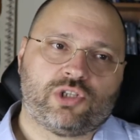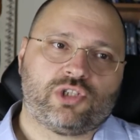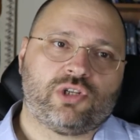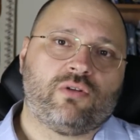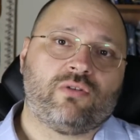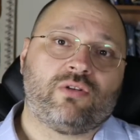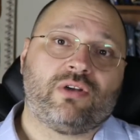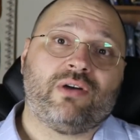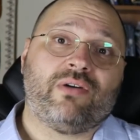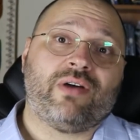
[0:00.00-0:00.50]

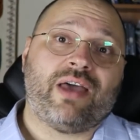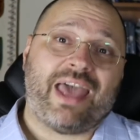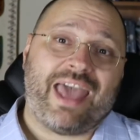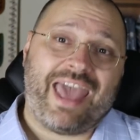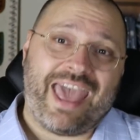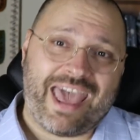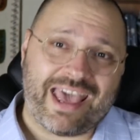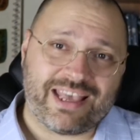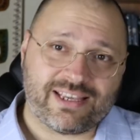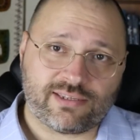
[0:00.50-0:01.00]
Bolashoko
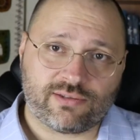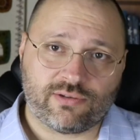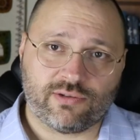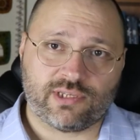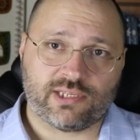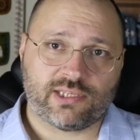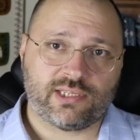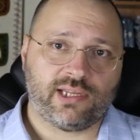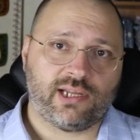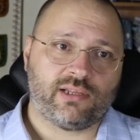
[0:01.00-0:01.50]
has
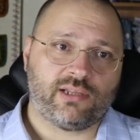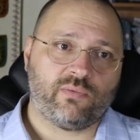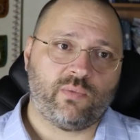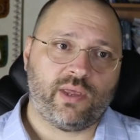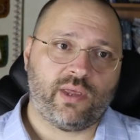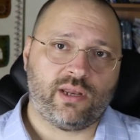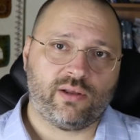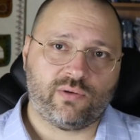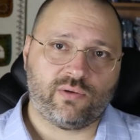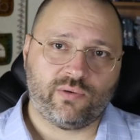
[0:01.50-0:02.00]
to
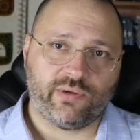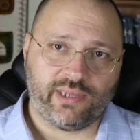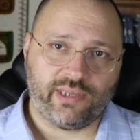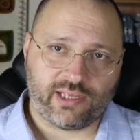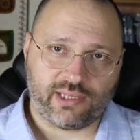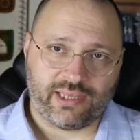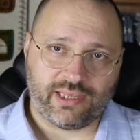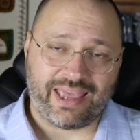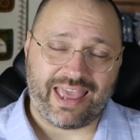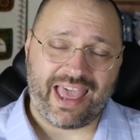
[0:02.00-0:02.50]
start very
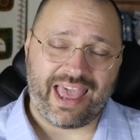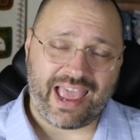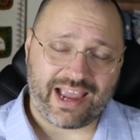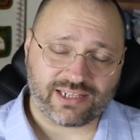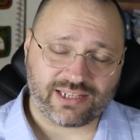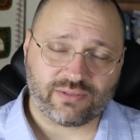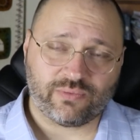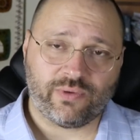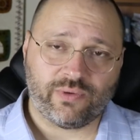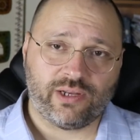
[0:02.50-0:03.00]
quickly,
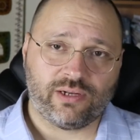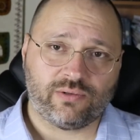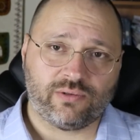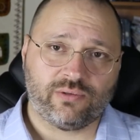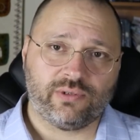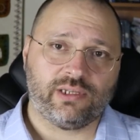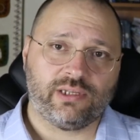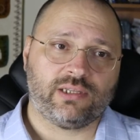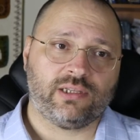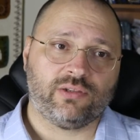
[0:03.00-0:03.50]
act
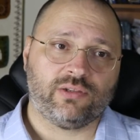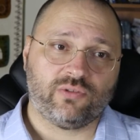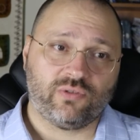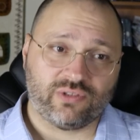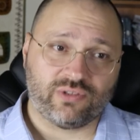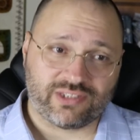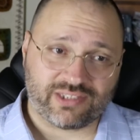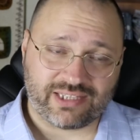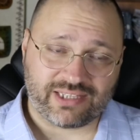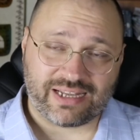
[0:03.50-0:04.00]
very quickly
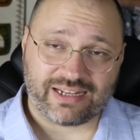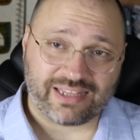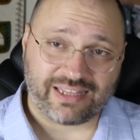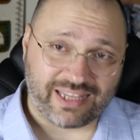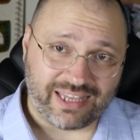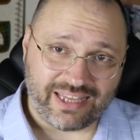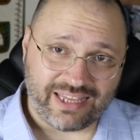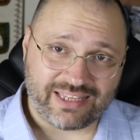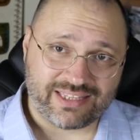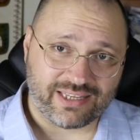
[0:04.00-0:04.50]
to
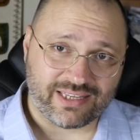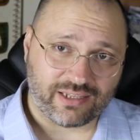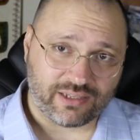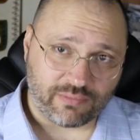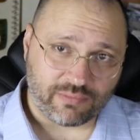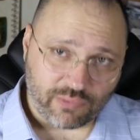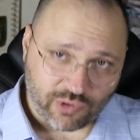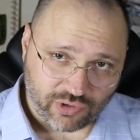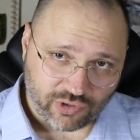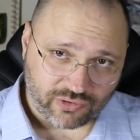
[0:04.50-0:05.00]
start
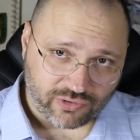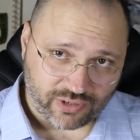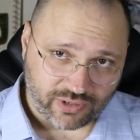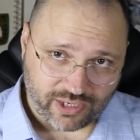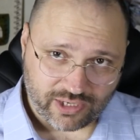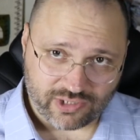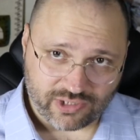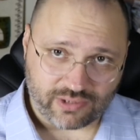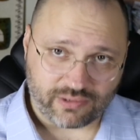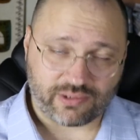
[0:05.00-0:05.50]
easing the
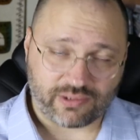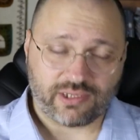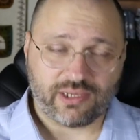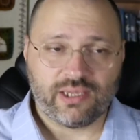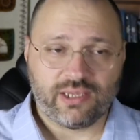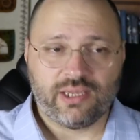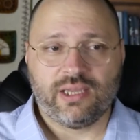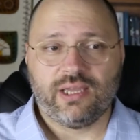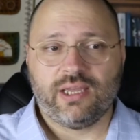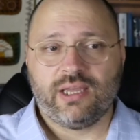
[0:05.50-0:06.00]
monetary easing.
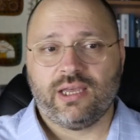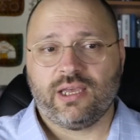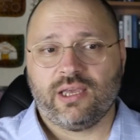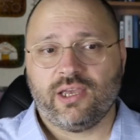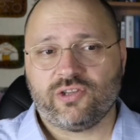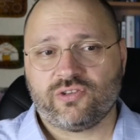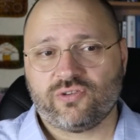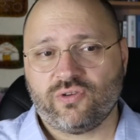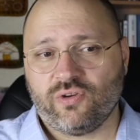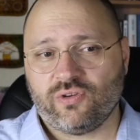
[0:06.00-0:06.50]

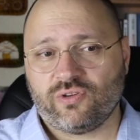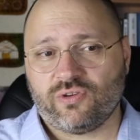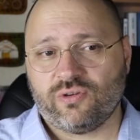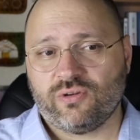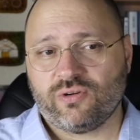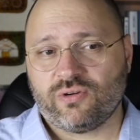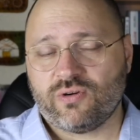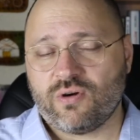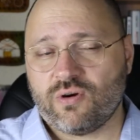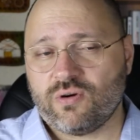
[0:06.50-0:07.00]
It's going
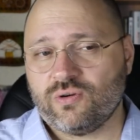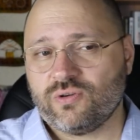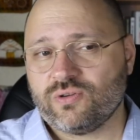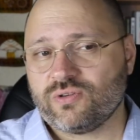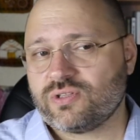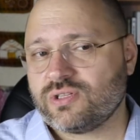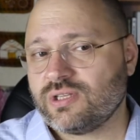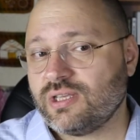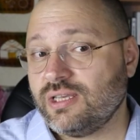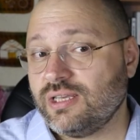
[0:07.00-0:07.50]
to
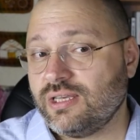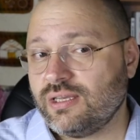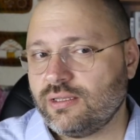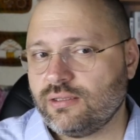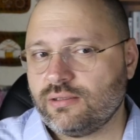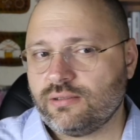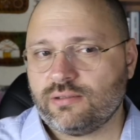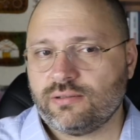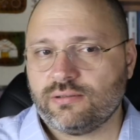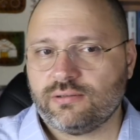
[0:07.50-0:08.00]
cause
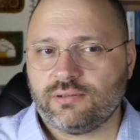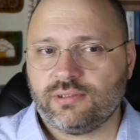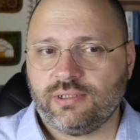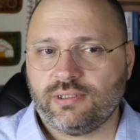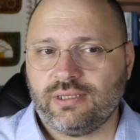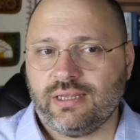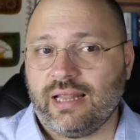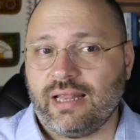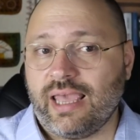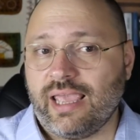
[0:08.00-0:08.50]
uh,
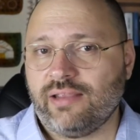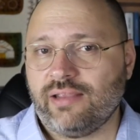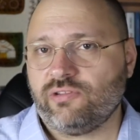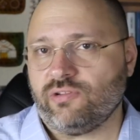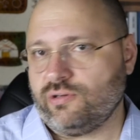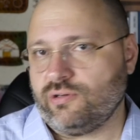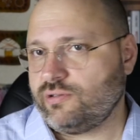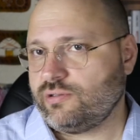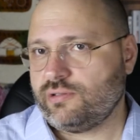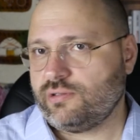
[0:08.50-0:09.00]
in
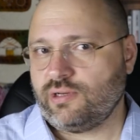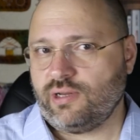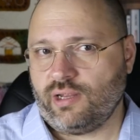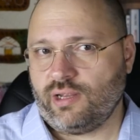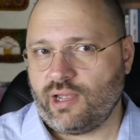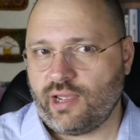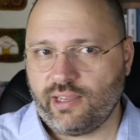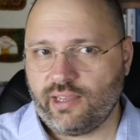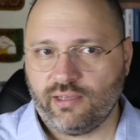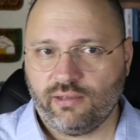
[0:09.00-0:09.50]
later
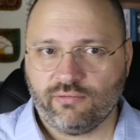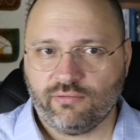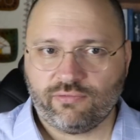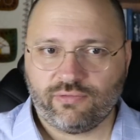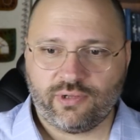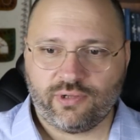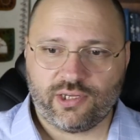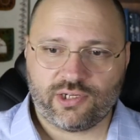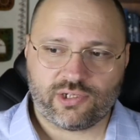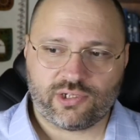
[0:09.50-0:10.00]
uh, high
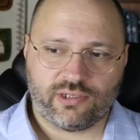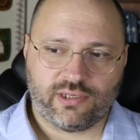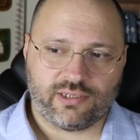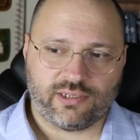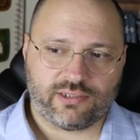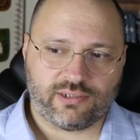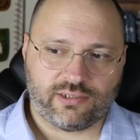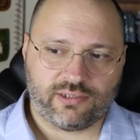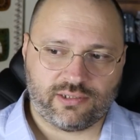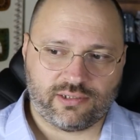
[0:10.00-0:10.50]
inflation
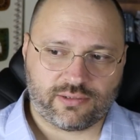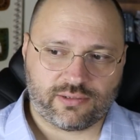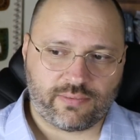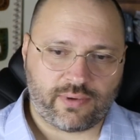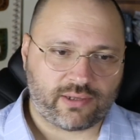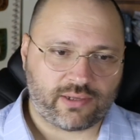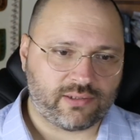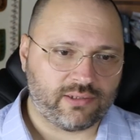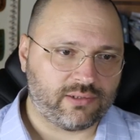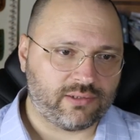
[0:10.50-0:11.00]
as you
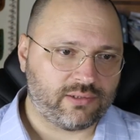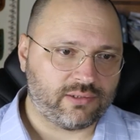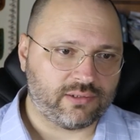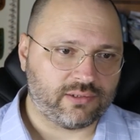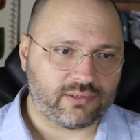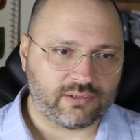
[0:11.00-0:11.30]
expected.